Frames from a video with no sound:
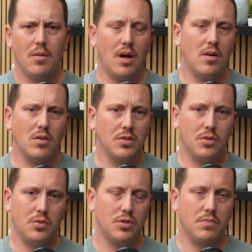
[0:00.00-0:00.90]
and also
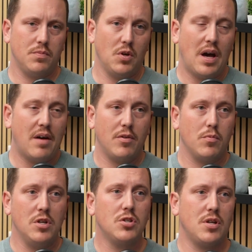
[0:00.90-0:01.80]
you haven't
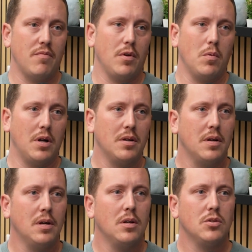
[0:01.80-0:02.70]
reached everyone,
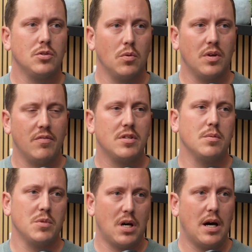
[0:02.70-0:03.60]
so give it some
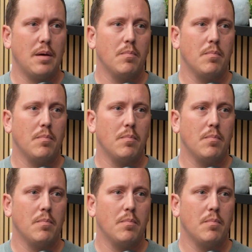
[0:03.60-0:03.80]
time.